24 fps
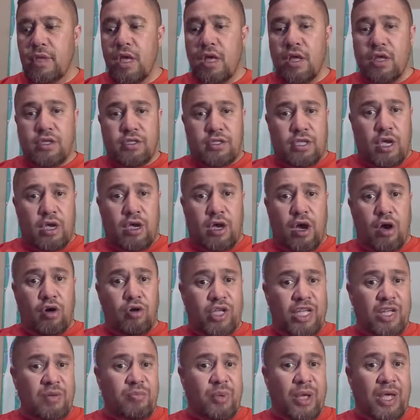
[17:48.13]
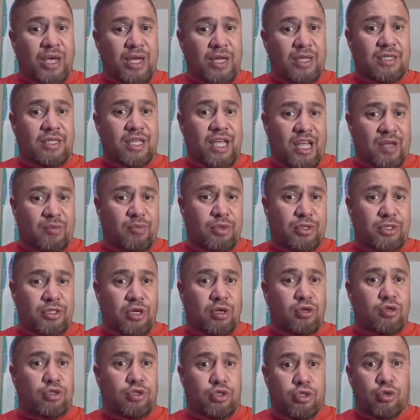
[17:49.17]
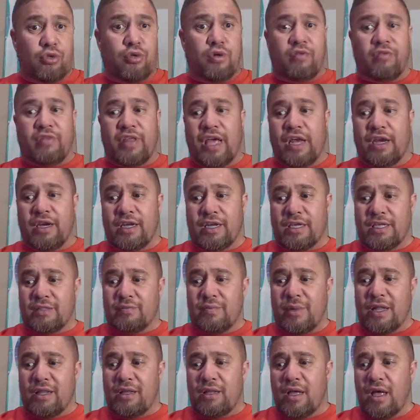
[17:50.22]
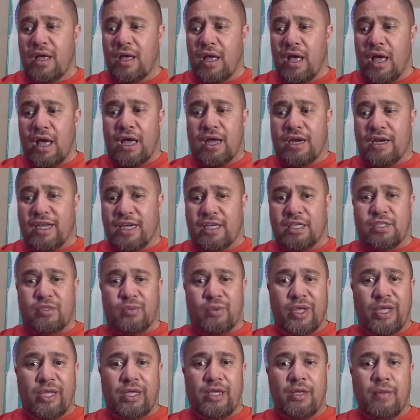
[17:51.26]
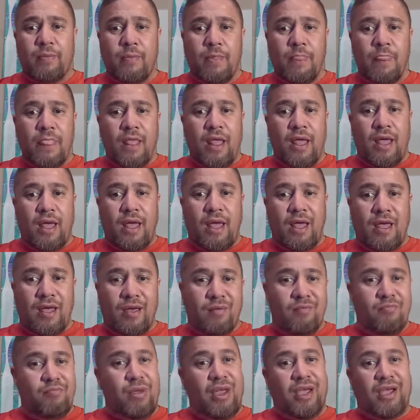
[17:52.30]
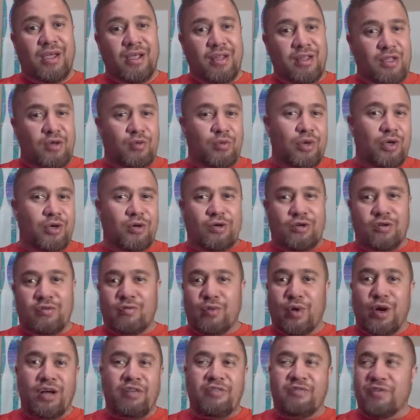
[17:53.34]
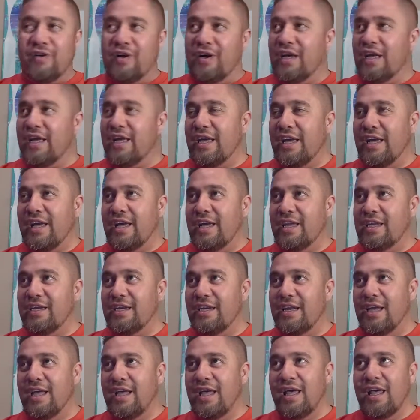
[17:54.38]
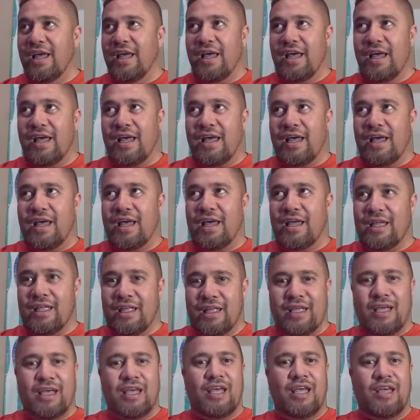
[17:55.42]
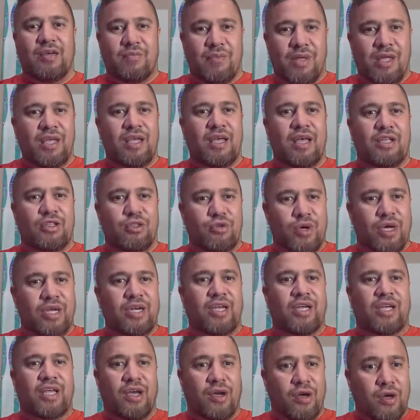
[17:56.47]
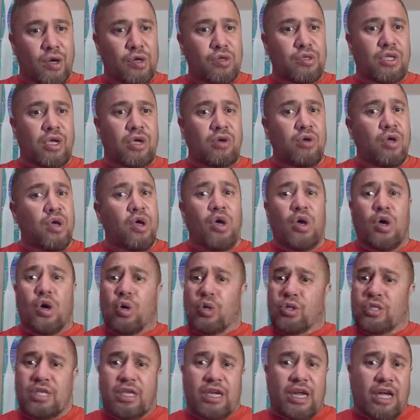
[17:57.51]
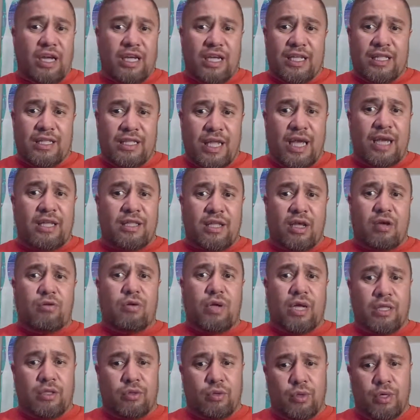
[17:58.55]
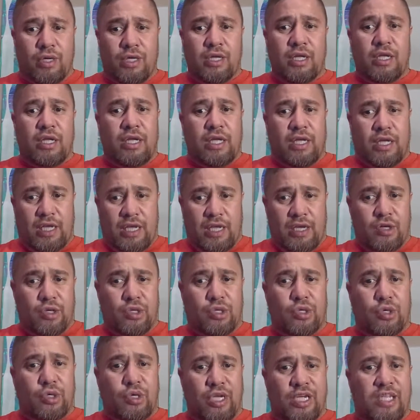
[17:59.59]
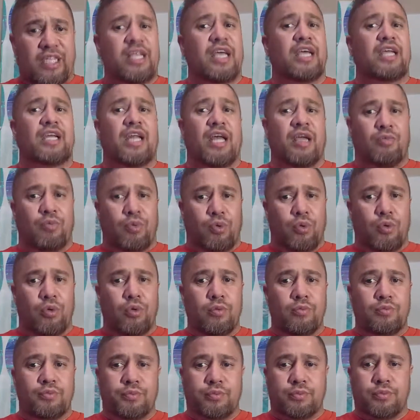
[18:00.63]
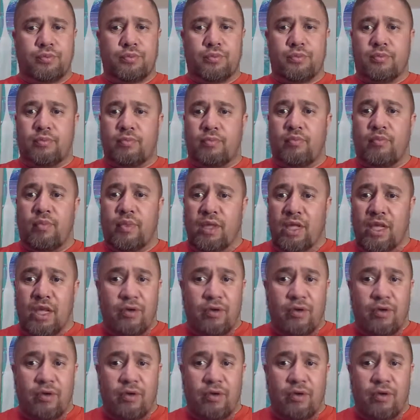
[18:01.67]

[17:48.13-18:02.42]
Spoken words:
So I'll get back into episode 2 of that next week, back in the world of Wi-Fi, and mihi atu ana kia koutou, o te rā ki tātou katoa, i roto i tēnei pō, kia